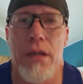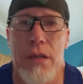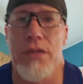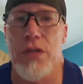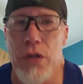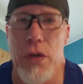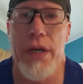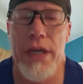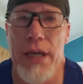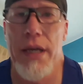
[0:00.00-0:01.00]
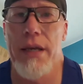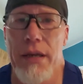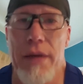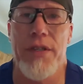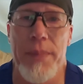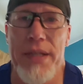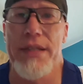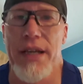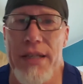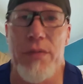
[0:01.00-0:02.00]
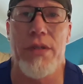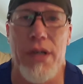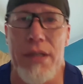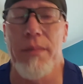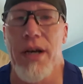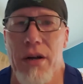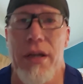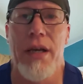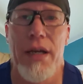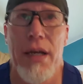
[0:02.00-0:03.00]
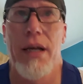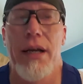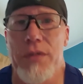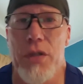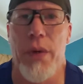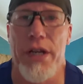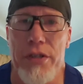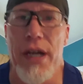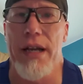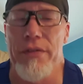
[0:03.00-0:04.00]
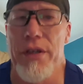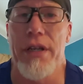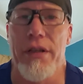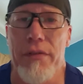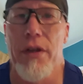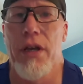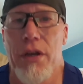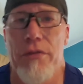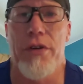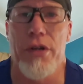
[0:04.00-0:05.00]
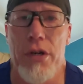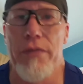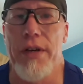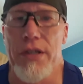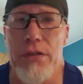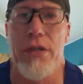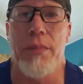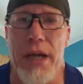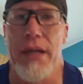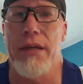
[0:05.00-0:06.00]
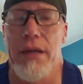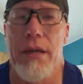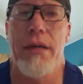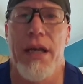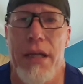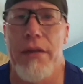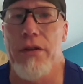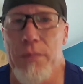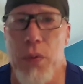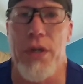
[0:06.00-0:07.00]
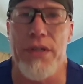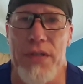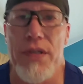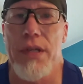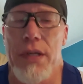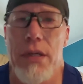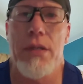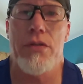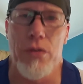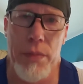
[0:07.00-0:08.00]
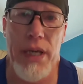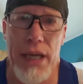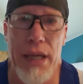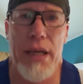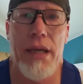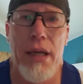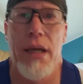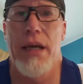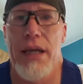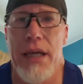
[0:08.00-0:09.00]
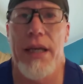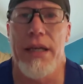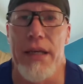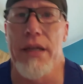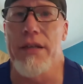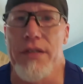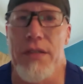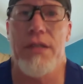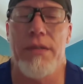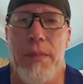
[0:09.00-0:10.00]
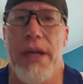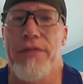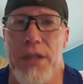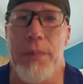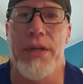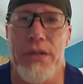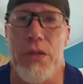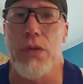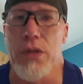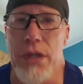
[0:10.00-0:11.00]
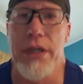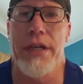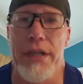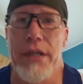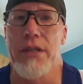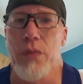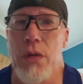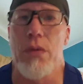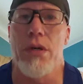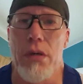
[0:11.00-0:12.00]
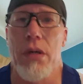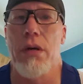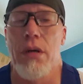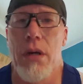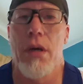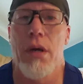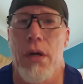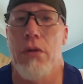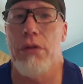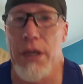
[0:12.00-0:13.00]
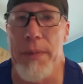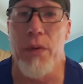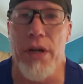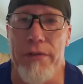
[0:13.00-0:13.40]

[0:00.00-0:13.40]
So FTP test we talked about. It's a good way to track if you're getting fitter or faster on the bike. The other importance to me is my FTP score is what will rank me when I